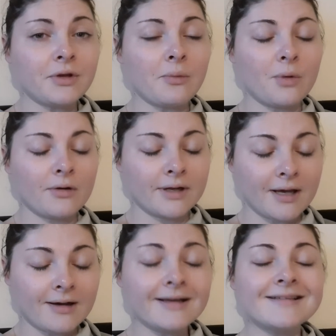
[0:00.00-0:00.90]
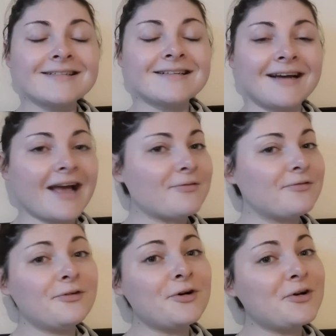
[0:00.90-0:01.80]
Don't worry, guys. I
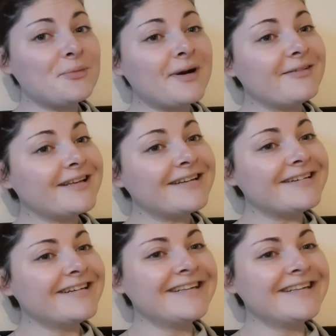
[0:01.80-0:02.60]
haven't forgotten about you.